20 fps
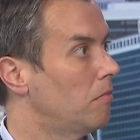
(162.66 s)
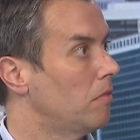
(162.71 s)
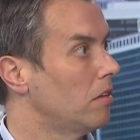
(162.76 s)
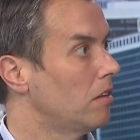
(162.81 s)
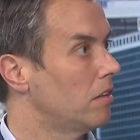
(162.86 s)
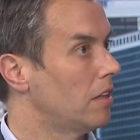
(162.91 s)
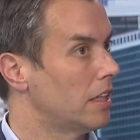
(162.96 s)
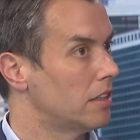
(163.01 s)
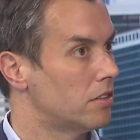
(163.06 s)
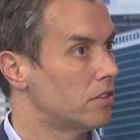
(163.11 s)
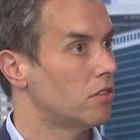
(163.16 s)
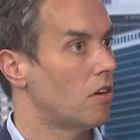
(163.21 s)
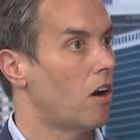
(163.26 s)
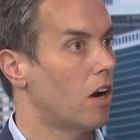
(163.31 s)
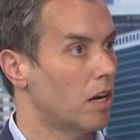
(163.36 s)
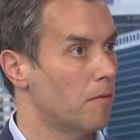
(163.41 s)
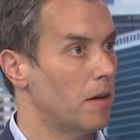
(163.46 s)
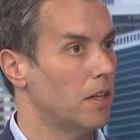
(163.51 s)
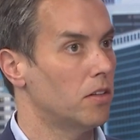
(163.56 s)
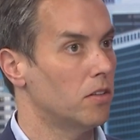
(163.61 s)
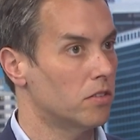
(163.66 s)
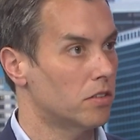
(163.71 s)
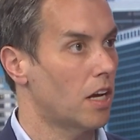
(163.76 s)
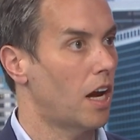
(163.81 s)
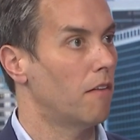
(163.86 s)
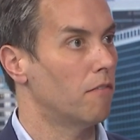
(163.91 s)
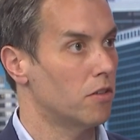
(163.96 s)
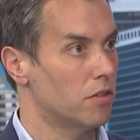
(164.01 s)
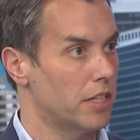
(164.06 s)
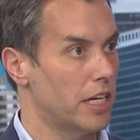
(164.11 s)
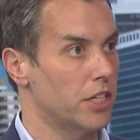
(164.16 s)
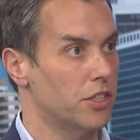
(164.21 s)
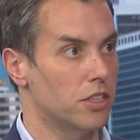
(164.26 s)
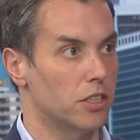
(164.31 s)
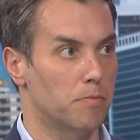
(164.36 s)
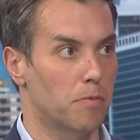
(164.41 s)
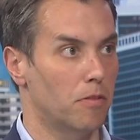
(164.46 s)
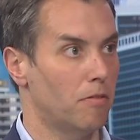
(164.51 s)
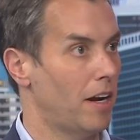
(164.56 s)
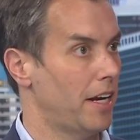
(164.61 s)
Let's talk about those
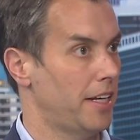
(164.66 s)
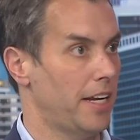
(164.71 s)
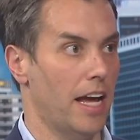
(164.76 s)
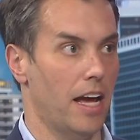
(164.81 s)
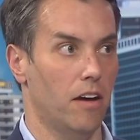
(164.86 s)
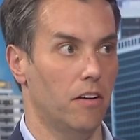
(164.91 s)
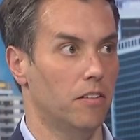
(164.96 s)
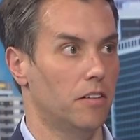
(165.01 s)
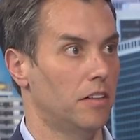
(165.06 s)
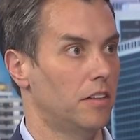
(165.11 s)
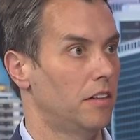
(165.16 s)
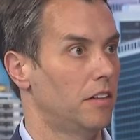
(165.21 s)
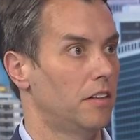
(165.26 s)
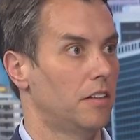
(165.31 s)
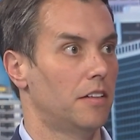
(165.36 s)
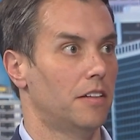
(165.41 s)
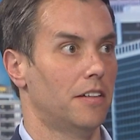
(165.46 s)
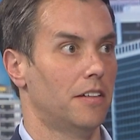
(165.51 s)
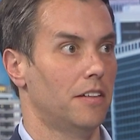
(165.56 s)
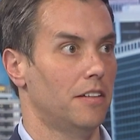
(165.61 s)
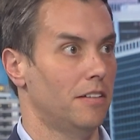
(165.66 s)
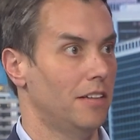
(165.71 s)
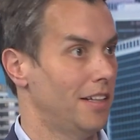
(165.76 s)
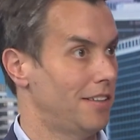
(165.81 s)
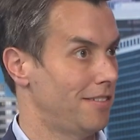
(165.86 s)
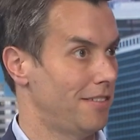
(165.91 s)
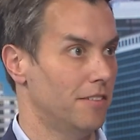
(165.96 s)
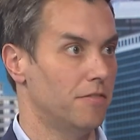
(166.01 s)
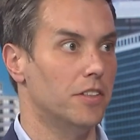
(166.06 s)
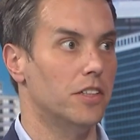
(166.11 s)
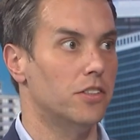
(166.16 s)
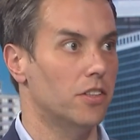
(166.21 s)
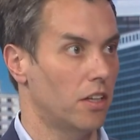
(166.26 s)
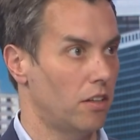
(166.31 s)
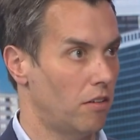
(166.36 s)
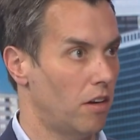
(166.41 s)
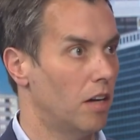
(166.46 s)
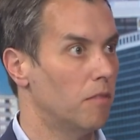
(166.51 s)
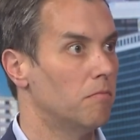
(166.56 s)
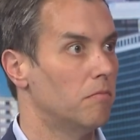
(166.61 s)
conversations, but right now, let's lift each
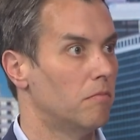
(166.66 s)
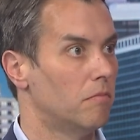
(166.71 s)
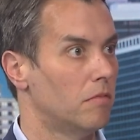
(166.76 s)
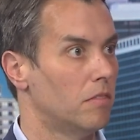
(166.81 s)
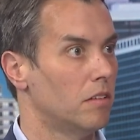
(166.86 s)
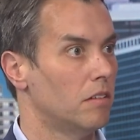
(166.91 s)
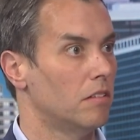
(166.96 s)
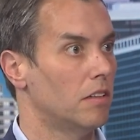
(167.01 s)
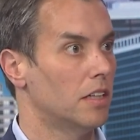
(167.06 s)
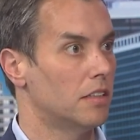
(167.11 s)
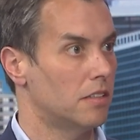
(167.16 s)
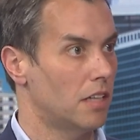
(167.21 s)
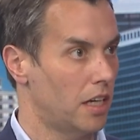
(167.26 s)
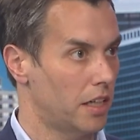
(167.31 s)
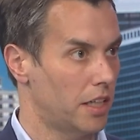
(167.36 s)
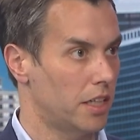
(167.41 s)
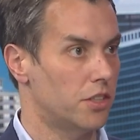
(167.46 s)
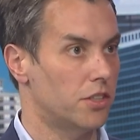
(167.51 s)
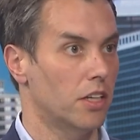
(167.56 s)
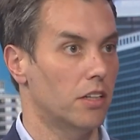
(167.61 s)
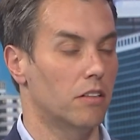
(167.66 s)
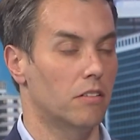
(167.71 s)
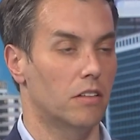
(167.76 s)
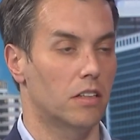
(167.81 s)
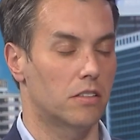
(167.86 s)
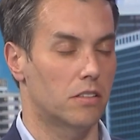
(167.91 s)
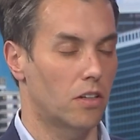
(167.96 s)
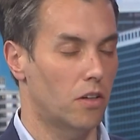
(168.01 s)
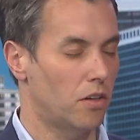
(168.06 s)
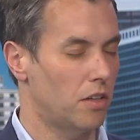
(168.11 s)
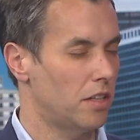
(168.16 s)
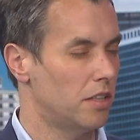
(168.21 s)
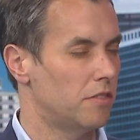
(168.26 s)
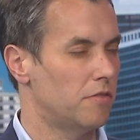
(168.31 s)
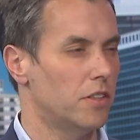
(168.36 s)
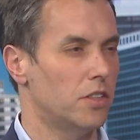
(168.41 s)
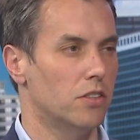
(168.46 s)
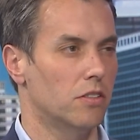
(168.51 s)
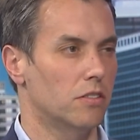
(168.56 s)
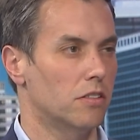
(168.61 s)
other up. Let's hug each other. Let's go to these
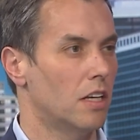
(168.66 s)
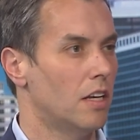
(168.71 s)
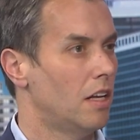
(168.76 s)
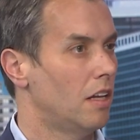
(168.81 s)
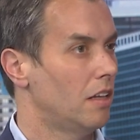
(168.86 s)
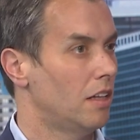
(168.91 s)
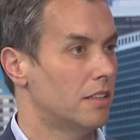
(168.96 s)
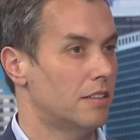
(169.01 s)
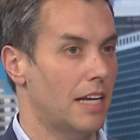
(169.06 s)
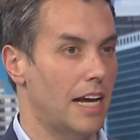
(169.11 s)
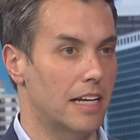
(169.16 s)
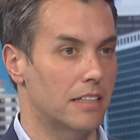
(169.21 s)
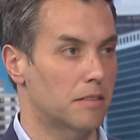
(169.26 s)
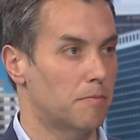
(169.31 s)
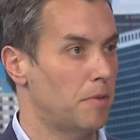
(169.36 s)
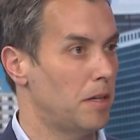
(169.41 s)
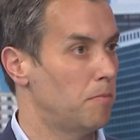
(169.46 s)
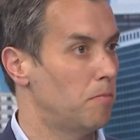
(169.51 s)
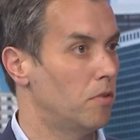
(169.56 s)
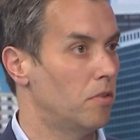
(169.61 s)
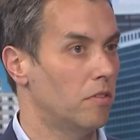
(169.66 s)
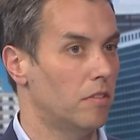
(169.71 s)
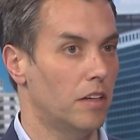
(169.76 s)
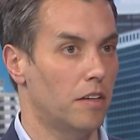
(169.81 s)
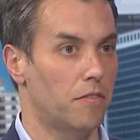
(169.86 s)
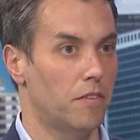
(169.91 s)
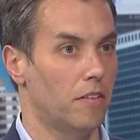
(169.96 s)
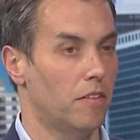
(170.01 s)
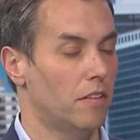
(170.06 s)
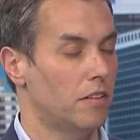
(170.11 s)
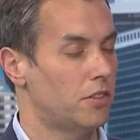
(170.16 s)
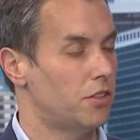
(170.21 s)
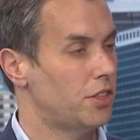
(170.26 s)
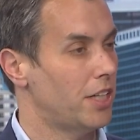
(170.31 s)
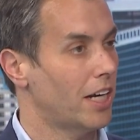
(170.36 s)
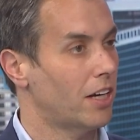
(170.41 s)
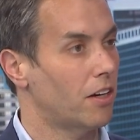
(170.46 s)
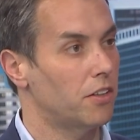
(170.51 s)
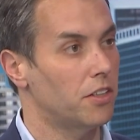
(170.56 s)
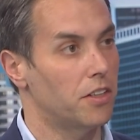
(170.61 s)
vigils. Let's ask people, let's
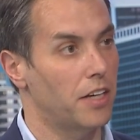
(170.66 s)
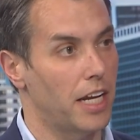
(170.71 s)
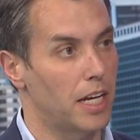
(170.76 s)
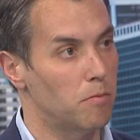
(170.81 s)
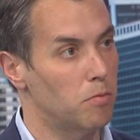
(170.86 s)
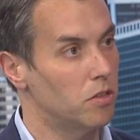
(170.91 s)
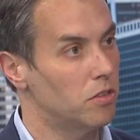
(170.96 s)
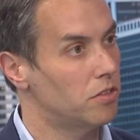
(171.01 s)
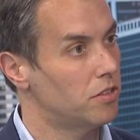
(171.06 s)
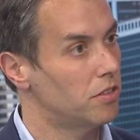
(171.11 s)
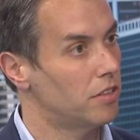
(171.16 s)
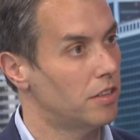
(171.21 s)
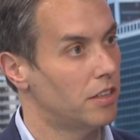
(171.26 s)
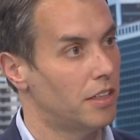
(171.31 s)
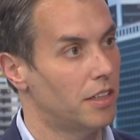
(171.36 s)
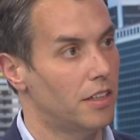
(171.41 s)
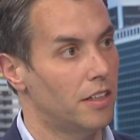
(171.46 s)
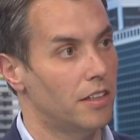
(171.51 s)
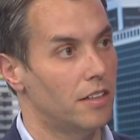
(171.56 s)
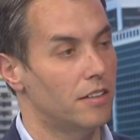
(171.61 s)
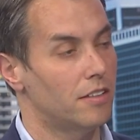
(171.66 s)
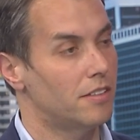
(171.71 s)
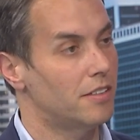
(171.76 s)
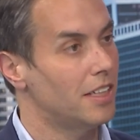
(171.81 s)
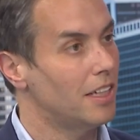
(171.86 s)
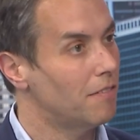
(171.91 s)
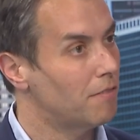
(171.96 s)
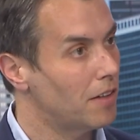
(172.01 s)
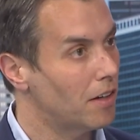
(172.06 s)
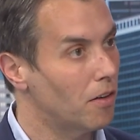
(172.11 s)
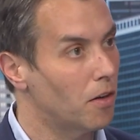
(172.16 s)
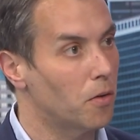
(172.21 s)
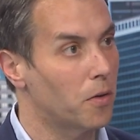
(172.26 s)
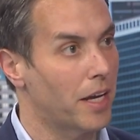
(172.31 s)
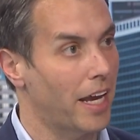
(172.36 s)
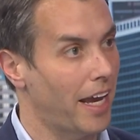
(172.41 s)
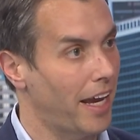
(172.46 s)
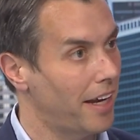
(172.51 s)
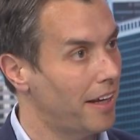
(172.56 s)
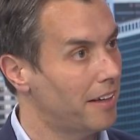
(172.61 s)
check on your neighbors. See if they're
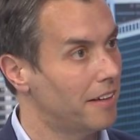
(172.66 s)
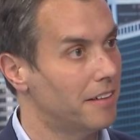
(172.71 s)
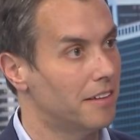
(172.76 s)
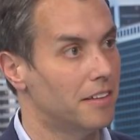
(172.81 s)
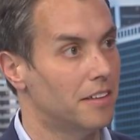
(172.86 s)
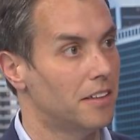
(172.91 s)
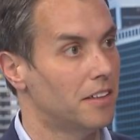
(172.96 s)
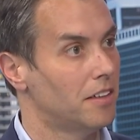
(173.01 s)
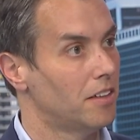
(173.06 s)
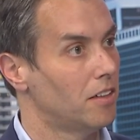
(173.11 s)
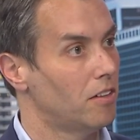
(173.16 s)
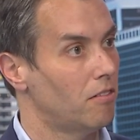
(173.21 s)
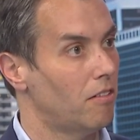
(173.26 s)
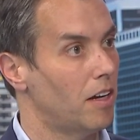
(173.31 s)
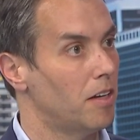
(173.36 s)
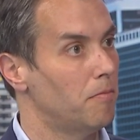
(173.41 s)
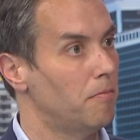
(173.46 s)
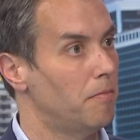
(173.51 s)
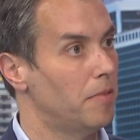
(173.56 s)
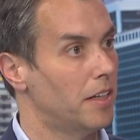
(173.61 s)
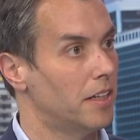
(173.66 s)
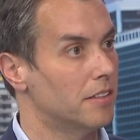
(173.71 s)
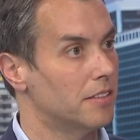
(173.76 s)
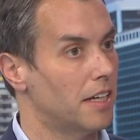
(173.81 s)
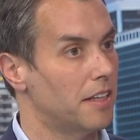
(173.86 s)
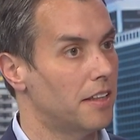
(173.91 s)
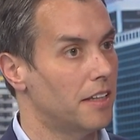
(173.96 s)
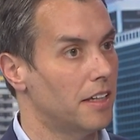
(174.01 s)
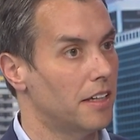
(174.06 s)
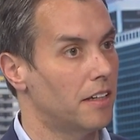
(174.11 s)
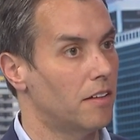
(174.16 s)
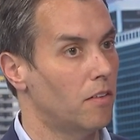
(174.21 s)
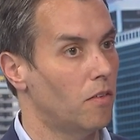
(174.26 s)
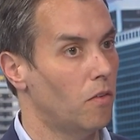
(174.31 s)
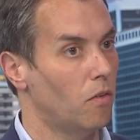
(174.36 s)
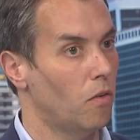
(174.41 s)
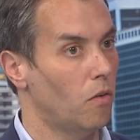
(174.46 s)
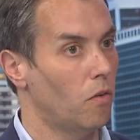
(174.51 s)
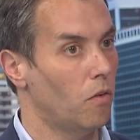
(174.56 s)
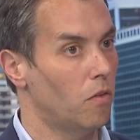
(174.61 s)
okay, right? Because I think
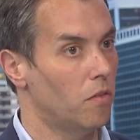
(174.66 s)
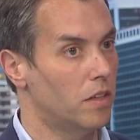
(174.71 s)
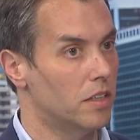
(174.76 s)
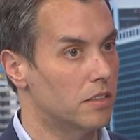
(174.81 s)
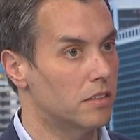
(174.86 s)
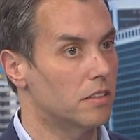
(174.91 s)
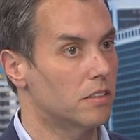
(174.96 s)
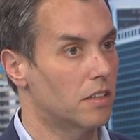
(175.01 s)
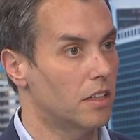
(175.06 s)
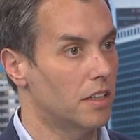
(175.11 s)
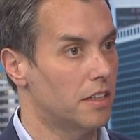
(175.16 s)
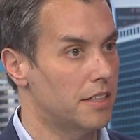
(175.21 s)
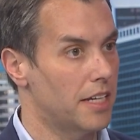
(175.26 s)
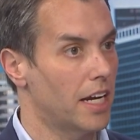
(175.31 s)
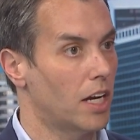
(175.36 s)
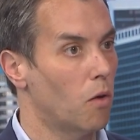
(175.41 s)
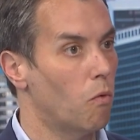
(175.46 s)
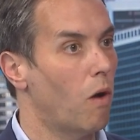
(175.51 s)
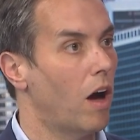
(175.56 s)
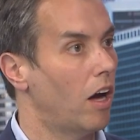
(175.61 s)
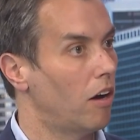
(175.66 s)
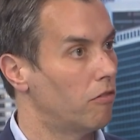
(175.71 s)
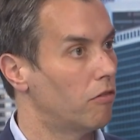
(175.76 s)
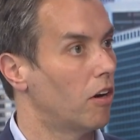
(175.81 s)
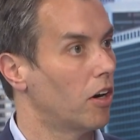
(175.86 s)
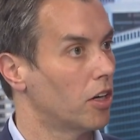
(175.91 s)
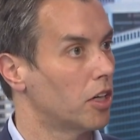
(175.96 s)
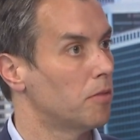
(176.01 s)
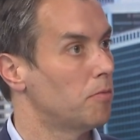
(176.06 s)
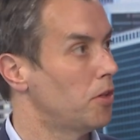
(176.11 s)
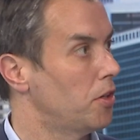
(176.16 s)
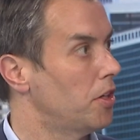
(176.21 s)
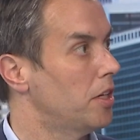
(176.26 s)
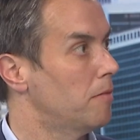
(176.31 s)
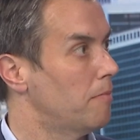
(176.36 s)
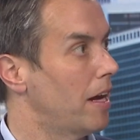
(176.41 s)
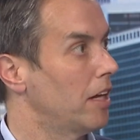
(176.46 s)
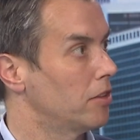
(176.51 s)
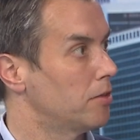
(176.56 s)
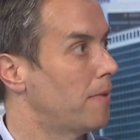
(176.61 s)
this is going to take a while for our community to
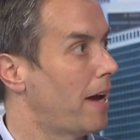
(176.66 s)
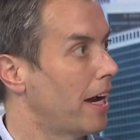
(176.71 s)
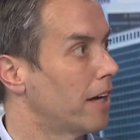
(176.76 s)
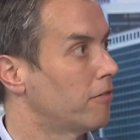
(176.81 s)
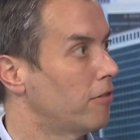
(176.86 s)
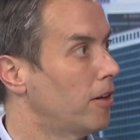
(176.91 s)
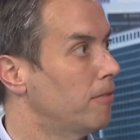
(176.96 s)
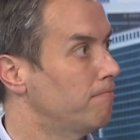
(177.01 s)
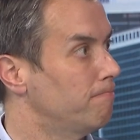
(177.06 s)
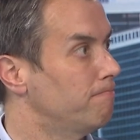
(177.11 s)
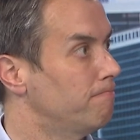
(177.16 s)
bounce back from.